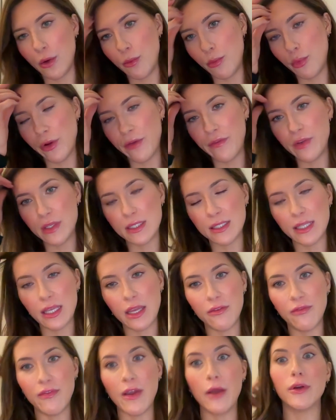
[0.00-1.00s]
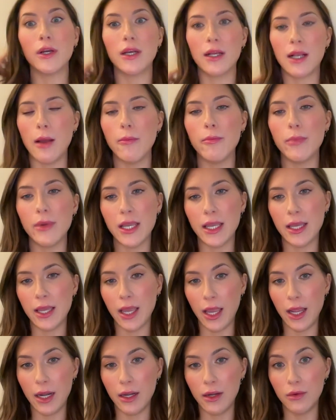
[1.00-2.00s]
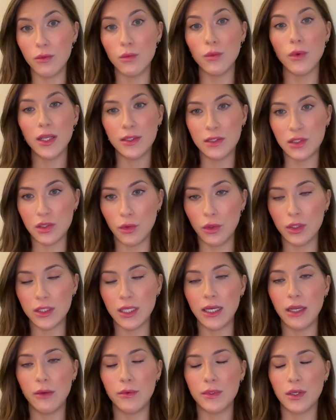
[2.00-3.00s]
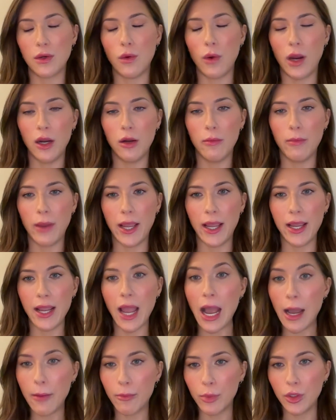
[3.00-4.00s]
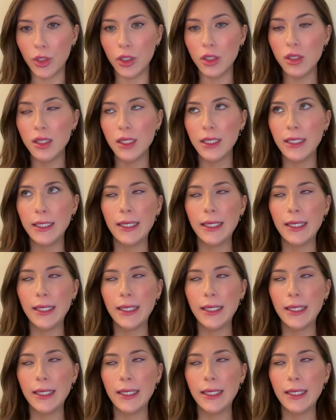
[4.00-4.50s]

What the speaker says: previously founded a company and had sold it. It was acquired by Apple.